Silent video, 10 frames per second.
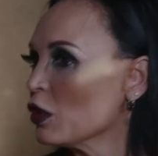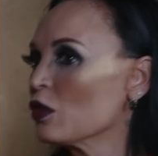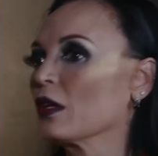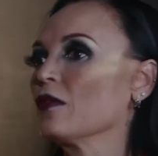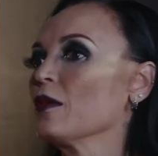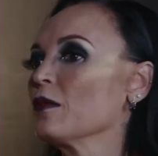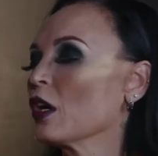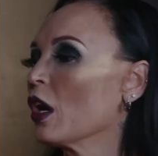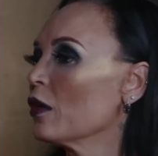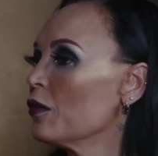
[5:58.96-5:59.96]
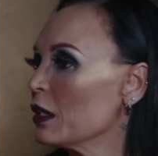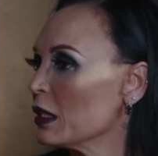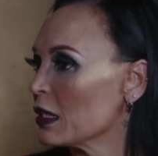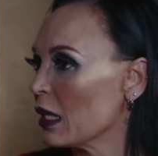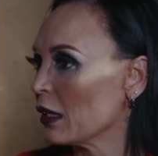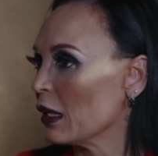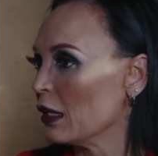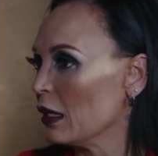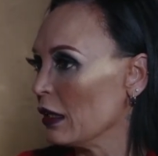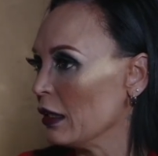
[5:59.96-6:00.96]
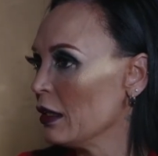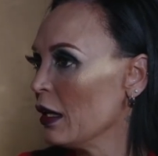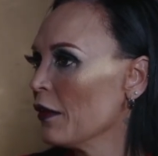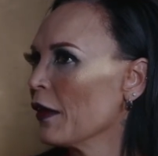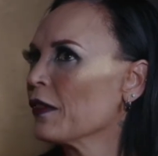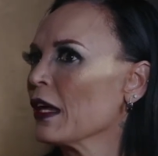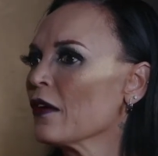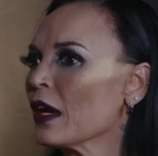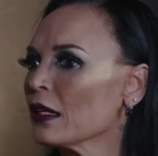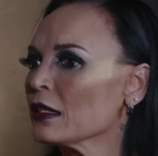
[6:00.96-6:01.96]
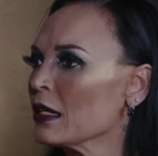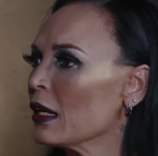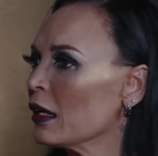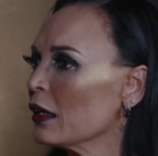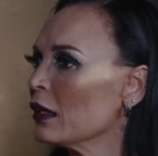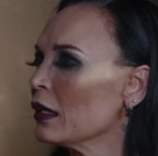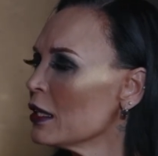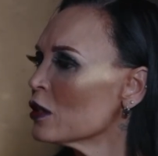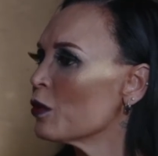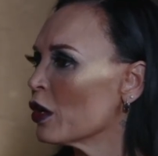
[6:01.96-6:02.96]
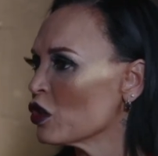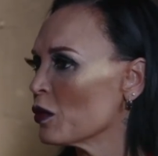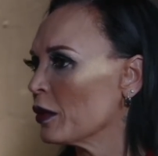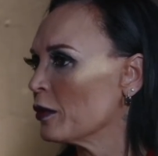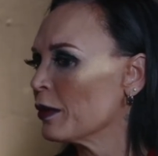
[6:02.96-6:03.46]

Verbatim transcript: to give them the confidence that they need that their idea is possible